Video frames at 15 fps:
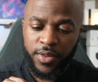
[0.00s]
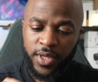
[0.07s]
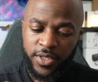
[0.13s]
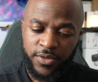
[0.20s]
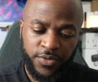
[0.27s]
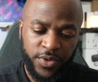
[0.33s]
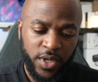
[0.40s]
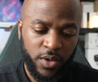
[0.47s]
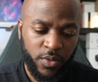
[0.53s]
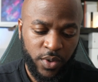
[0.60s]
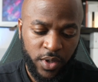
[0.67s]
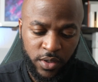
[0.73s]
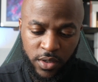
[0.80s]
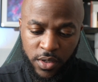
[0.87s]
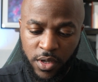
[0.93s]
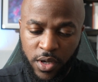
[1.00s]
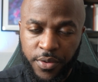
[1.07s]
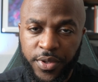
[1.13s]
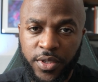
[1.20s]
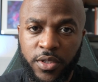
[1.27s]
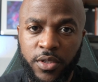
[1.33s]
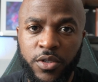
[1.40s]
this video, we're not going to go
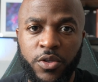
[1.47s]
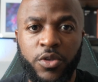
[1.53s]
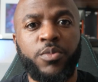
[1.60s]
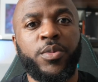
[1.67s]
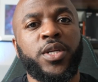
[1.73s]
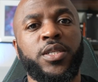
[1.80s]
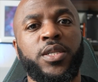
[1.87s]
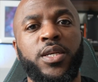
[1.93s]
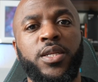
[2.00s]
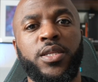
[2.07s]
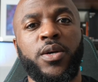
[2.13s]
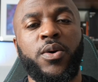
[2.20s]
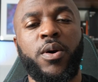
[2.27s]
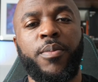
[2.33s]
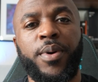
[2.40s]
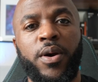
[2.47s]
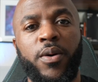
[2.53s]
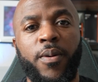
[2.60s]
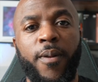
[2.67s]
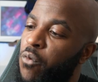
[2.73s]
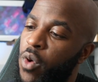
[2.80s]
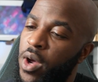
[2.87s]
into too much detail
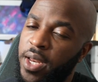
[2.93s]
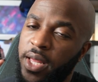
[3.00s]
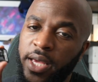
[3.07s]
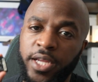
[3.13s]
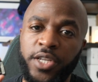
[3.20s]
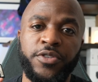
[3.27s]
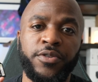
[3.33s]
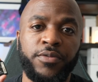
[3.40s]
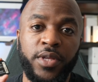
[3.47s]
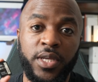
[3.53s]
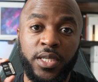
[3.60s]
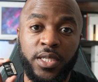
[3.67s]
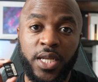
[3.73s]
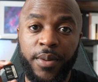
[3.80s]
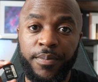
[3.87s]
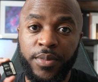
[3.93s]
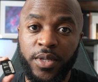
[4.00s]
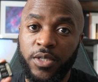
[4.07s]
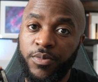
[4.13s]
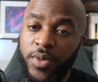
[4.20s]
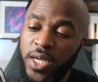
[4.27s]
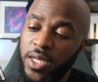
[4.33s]
about what each of these
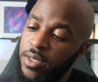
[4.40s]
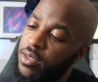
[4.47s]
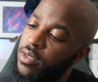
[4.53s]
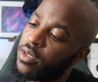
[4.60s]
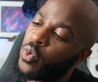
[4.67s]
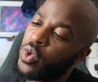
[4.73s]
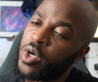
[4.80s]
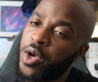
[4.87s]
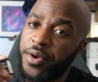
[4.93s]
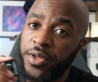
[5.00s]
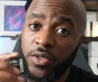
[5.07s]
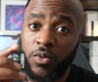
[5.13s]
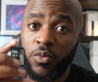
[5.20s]
numbers mean. We'll go into